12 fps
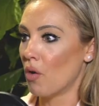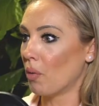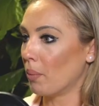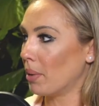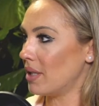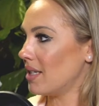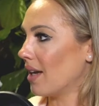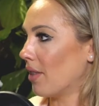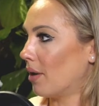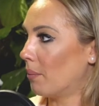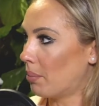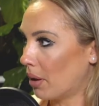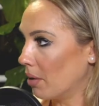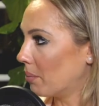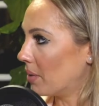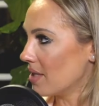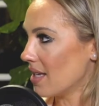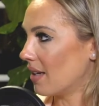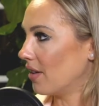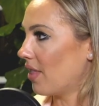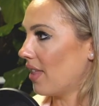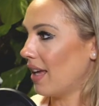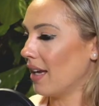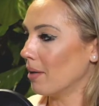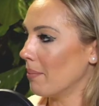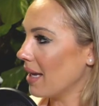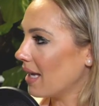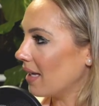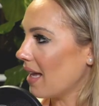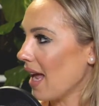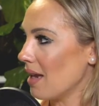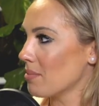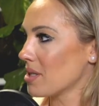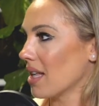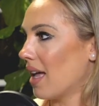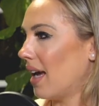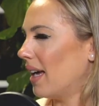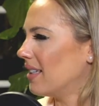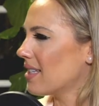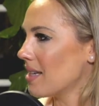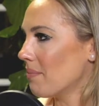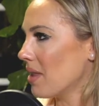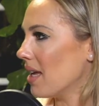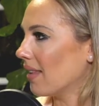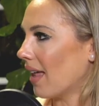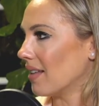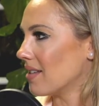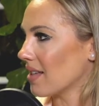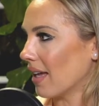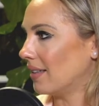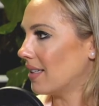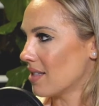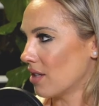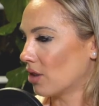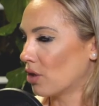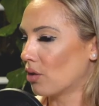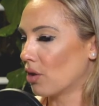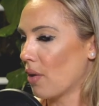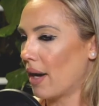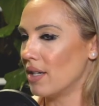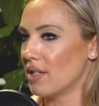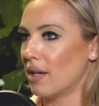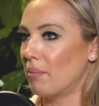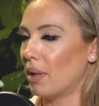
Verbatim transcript: we'll put together a pro presenter thing or make a game slide, something that's like doesn't require a ton